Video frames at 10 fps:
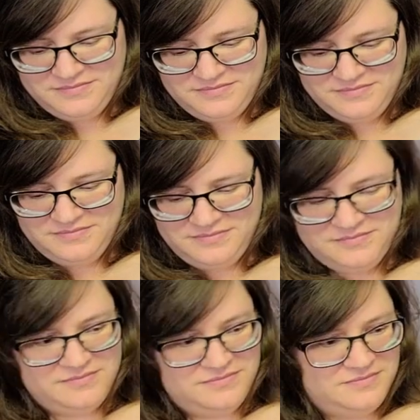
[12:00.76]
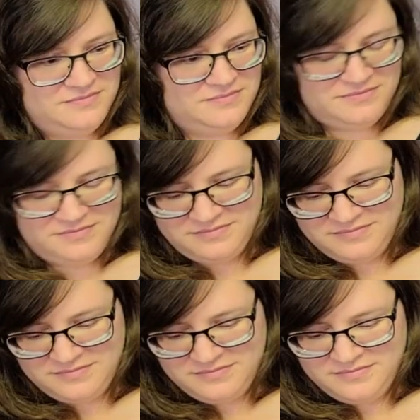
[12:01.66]

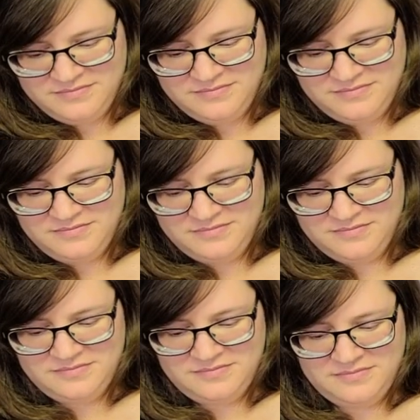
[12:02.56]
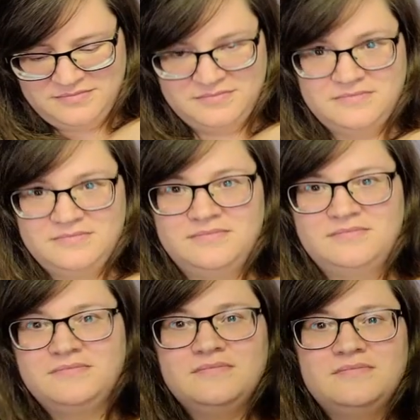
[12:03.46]

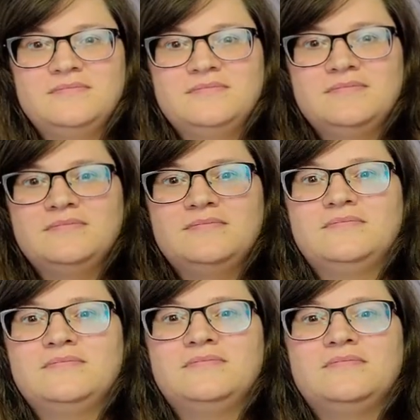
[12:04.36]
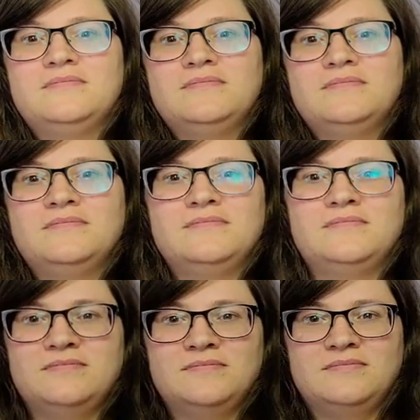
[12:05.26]

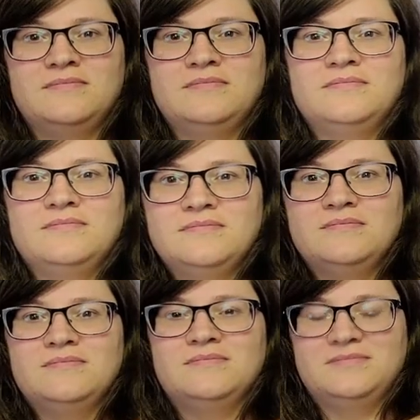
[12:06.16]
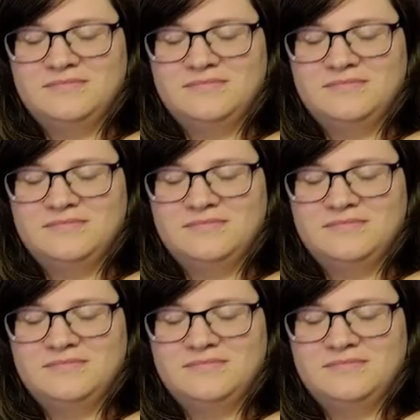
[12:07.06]
(not speaking)